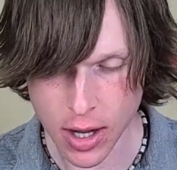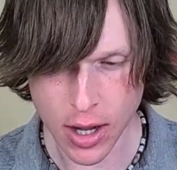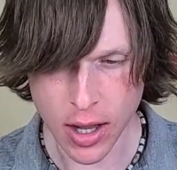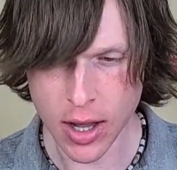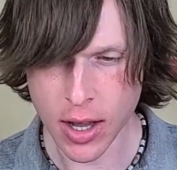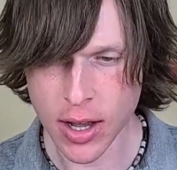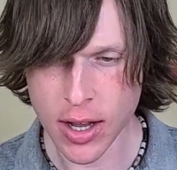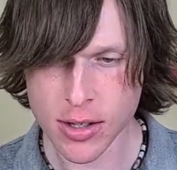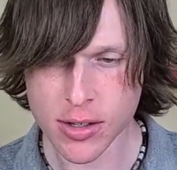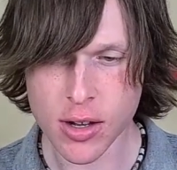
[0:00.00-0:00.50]

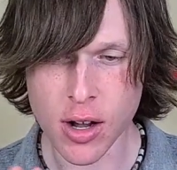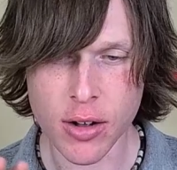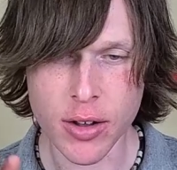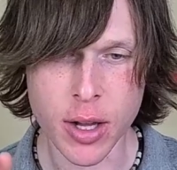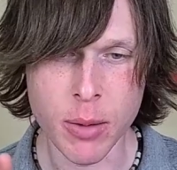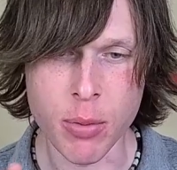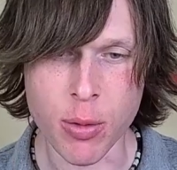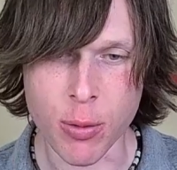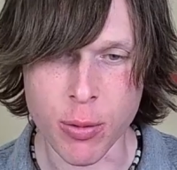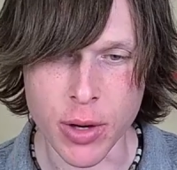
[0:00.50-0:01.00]
It's got like
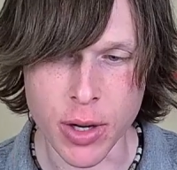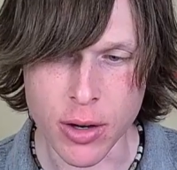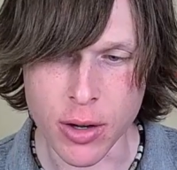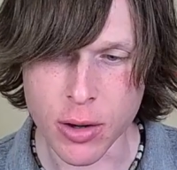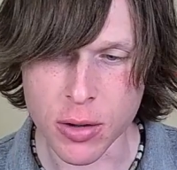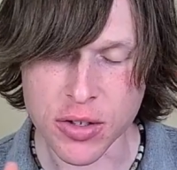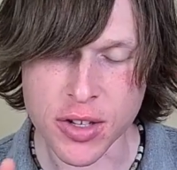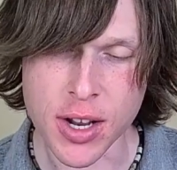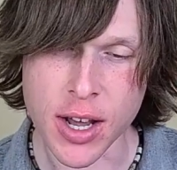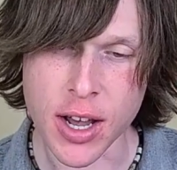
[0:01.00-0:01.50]
burritos
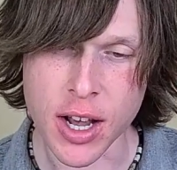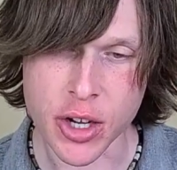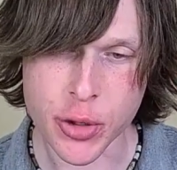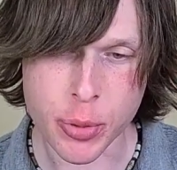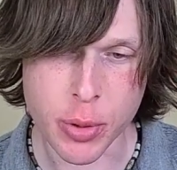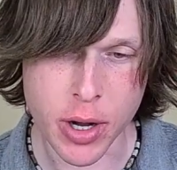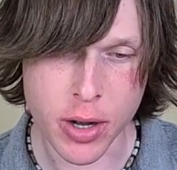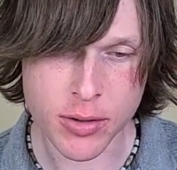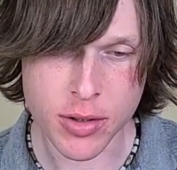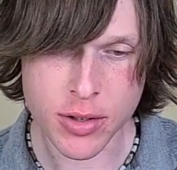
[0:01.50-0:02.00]
and hash
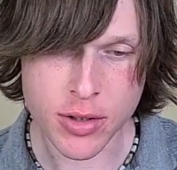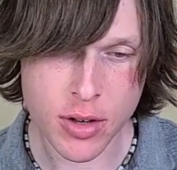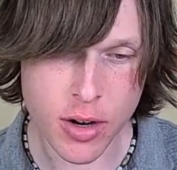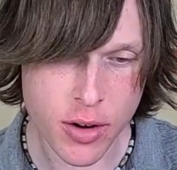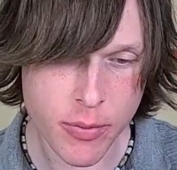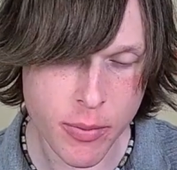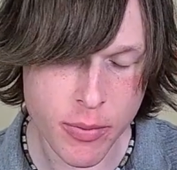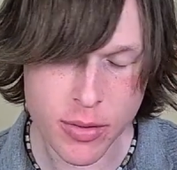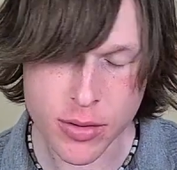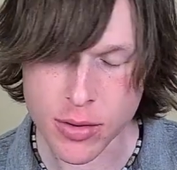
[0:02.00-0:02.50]
browns
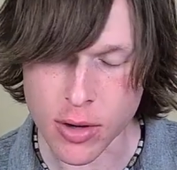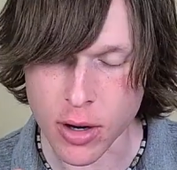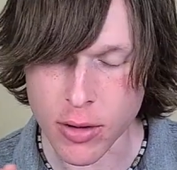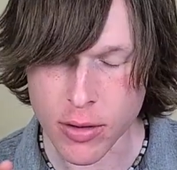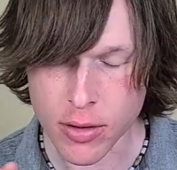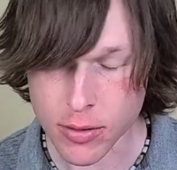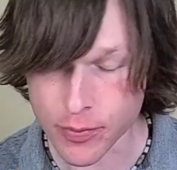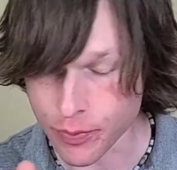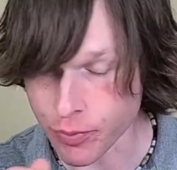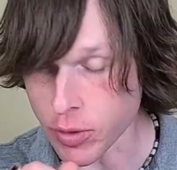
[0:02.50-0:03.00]
and
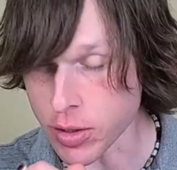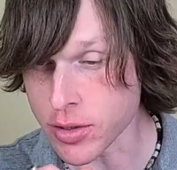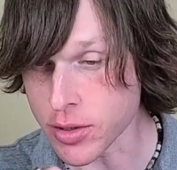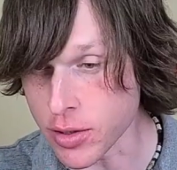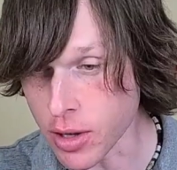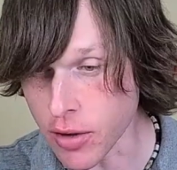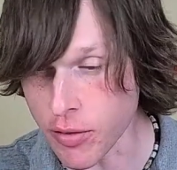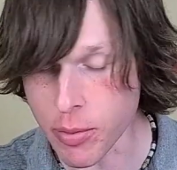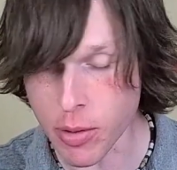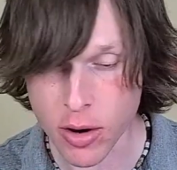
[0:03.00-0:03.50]
stuff
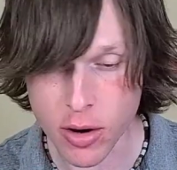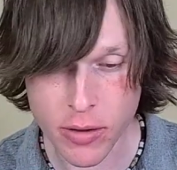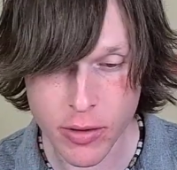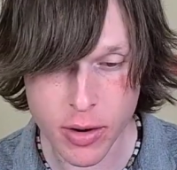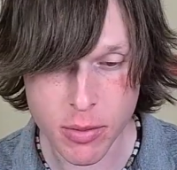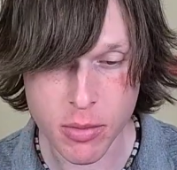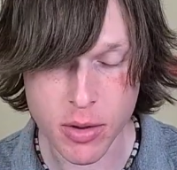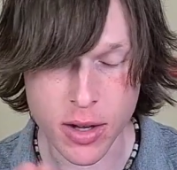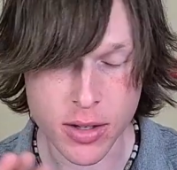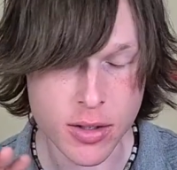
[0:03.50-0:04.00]
part of it, but
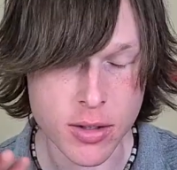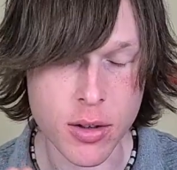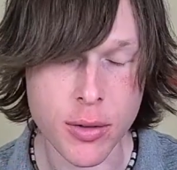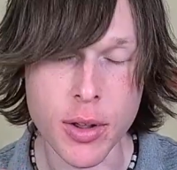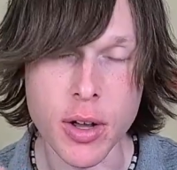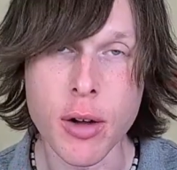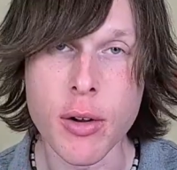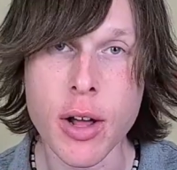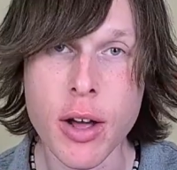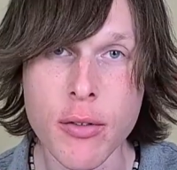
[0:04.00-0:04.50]
I still think I'd
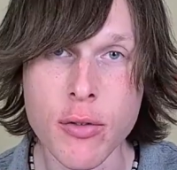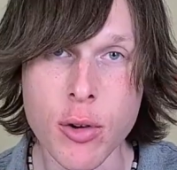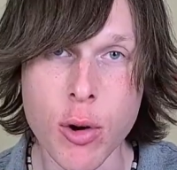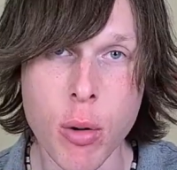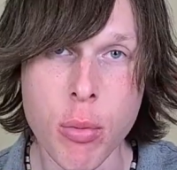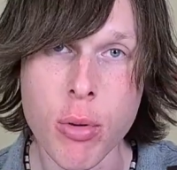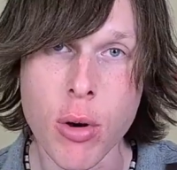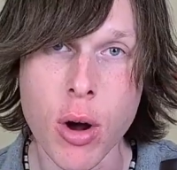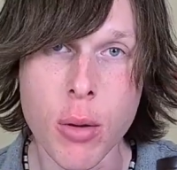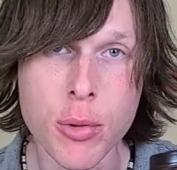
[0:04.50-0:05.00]
have no
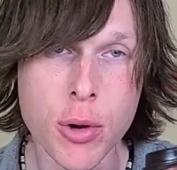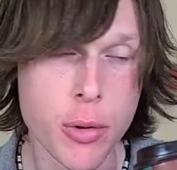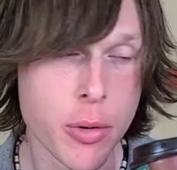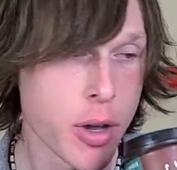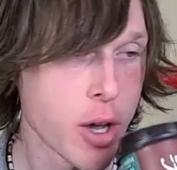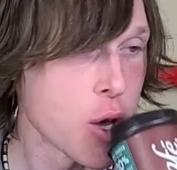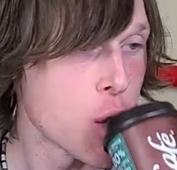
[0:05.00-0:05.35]
problem doing it.